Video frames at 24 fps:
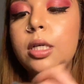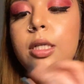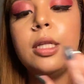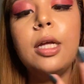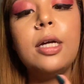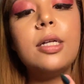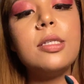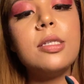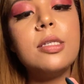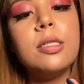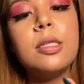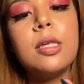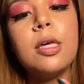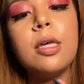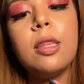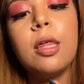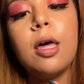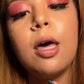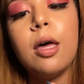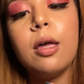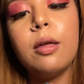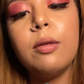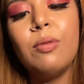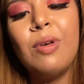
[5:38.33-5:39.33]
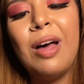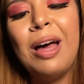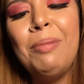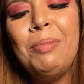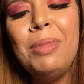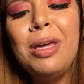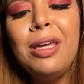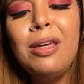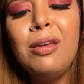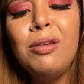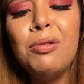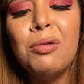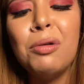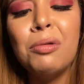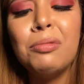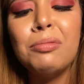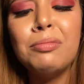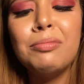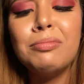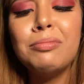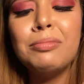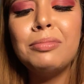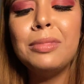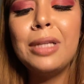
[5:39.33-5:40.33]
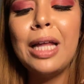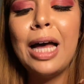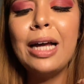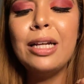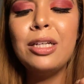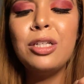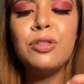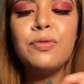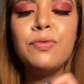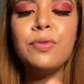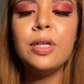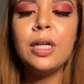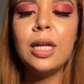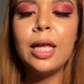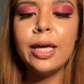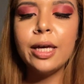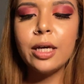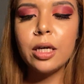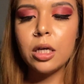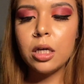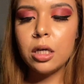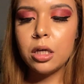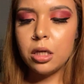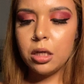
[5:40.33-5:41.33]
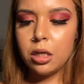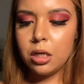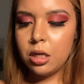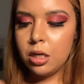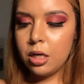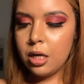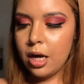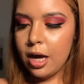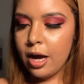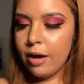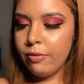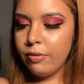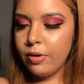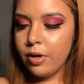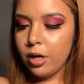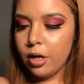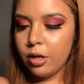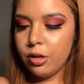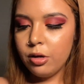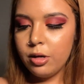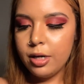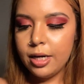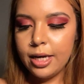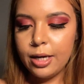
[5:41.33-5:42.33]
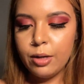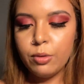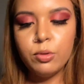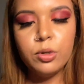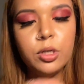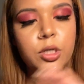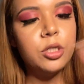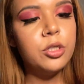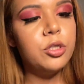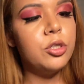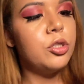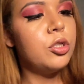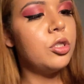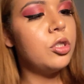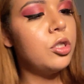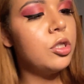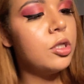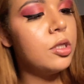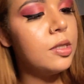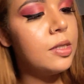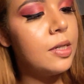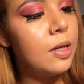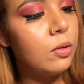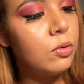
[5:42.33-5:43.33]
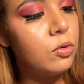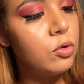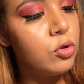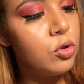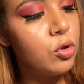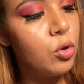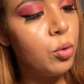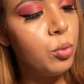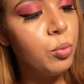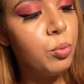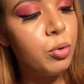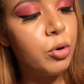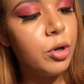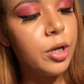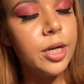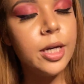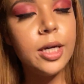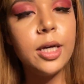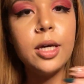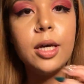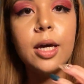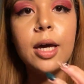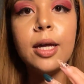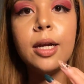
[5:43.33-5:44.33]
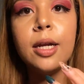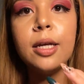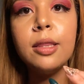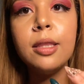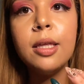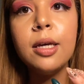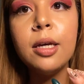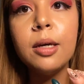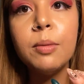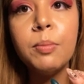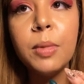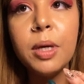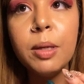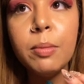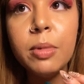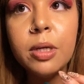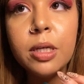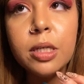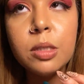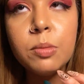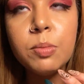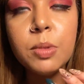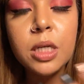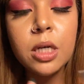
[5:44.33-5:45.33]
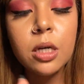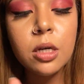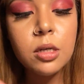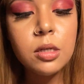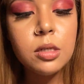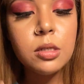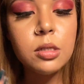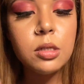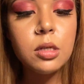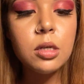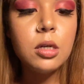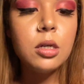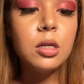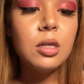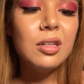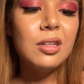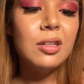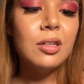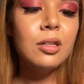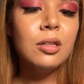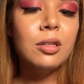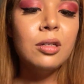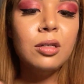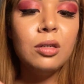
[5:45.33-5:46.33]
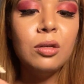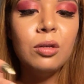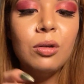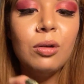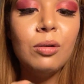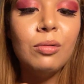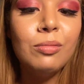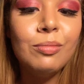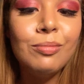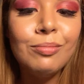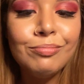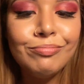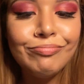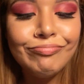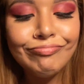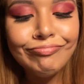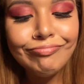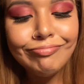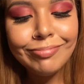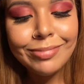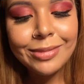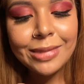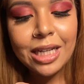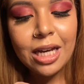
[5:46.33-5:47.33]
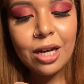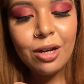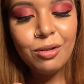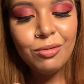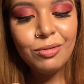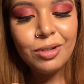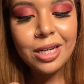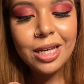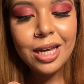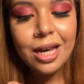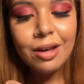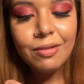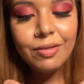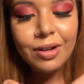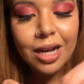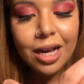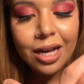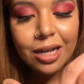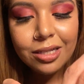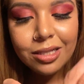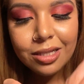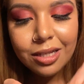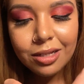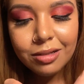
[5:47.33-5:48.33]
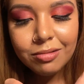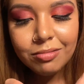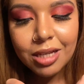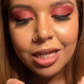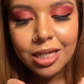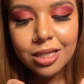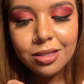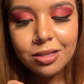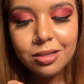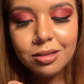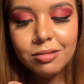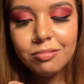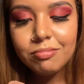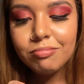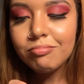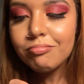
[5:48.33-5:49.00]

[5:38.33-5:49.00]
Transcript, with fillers: Not to say that, I mean, you know, I just feel like every other language just sounds so pretty. And I think maybe it's because, you know, I don't really have an accent that's